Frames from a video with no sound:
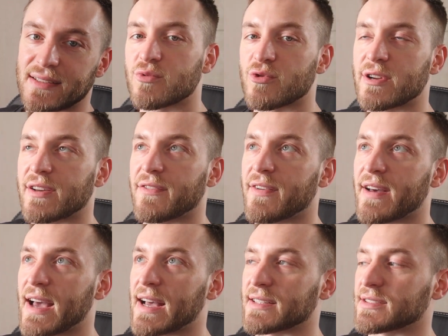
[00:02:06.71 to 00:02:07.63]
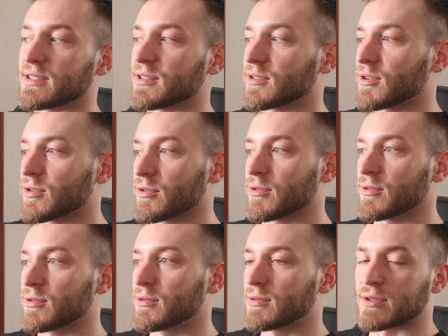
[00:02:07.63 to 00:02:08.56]
pretty fast
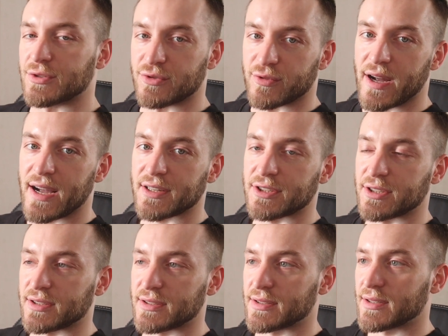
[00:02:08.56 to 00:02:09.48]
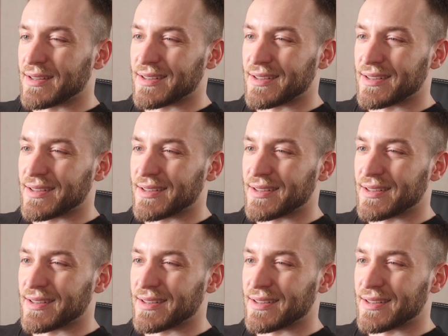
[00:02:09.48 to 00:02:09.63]
curl, contraction,